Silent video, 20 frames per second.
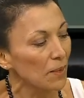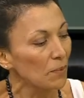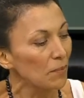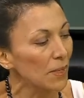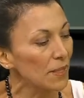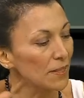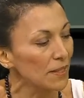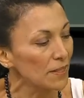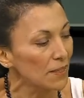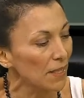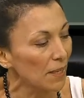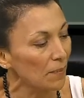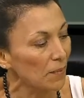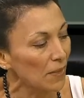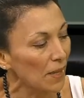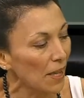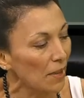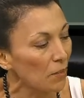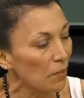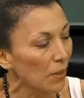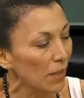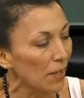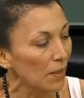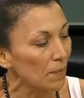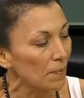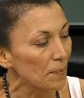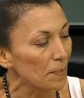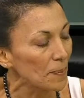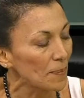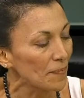Was the same time
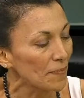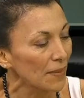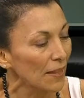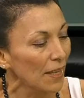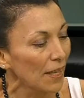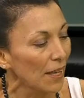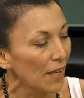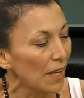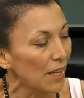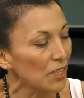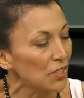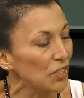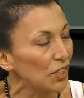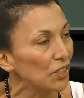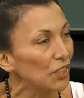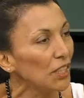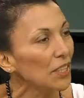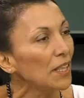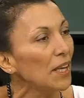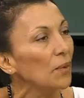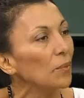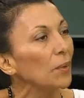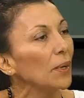when Argentina